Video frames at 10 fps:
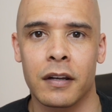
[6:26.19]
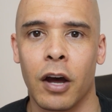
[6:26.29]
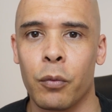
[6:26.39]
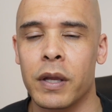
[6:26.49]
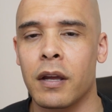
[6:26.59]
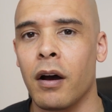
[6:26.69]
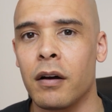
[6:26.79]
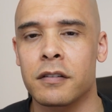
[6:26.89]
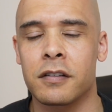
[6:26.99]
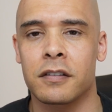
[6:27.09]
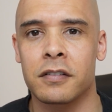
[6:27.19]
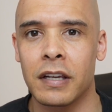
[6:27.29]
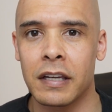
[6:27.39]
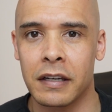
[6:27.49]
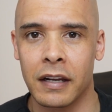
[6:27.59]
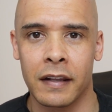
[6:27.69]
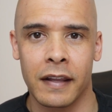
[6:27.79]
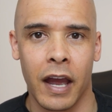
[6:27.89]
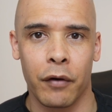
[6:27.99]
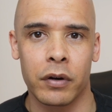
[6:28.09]
Now, we can't succeed in
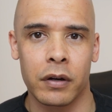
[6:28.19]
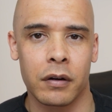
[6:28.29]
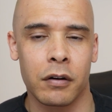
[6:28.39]
the area